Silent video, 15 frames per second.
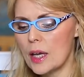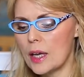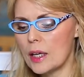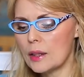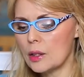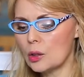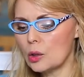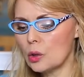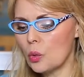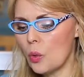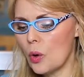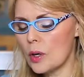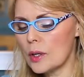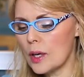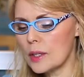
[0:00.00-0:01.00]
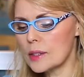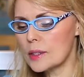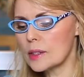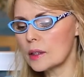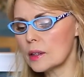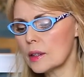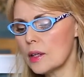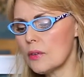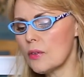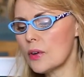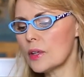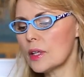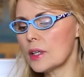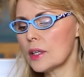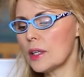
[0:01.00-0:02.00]
And the Lord has
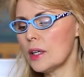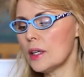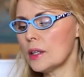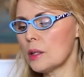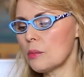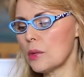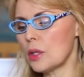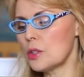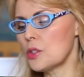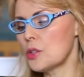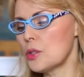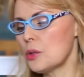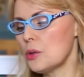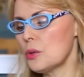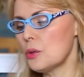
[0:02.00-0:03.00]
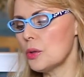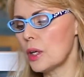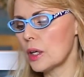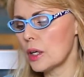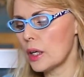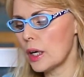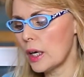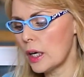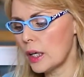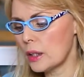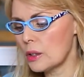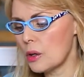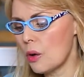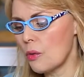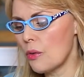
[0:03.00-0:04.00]
delivered the kingdom into the
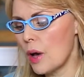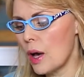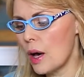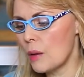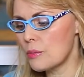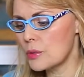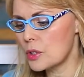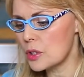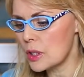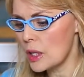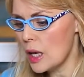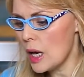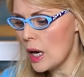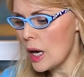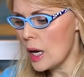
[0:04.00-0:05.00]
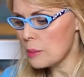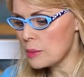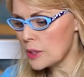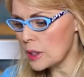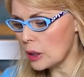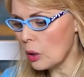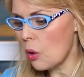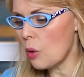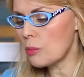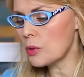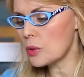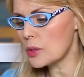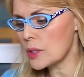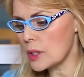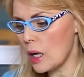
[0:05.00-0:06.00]
hand of Abs Absalom
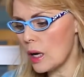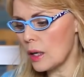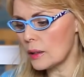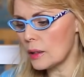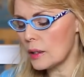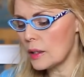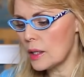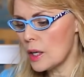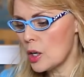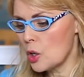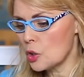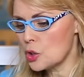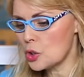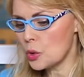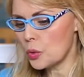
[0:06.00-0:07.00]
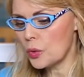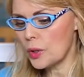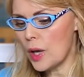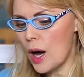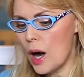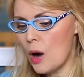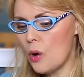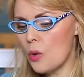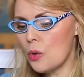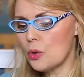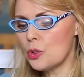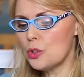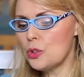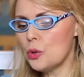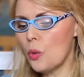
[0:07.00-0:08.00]
your son. So now
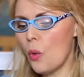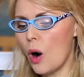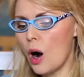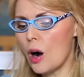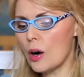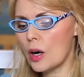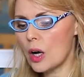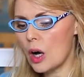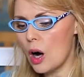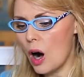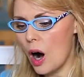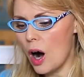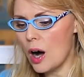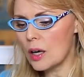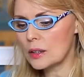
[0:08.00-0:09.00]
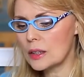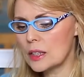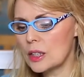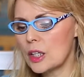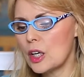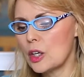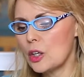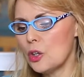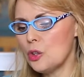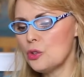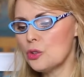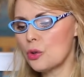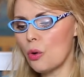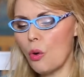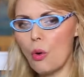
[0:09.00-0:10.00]
you are caught in
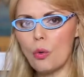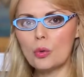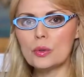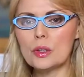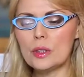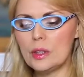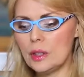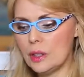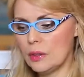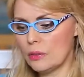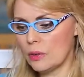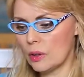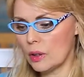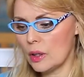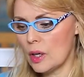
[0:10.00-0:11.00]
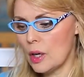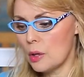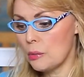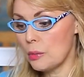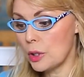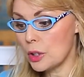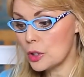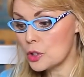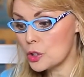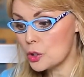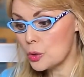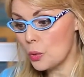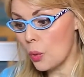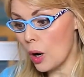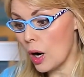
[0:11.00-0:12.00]
your own evil, because
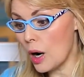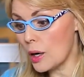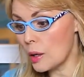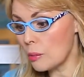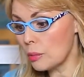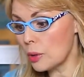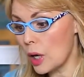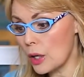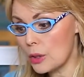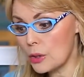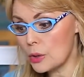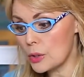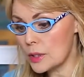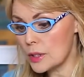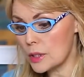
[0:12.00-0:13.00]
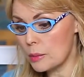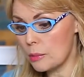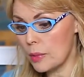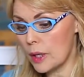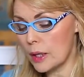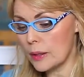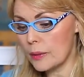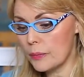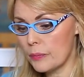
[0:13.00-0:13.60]
you are a bloodthirsty man."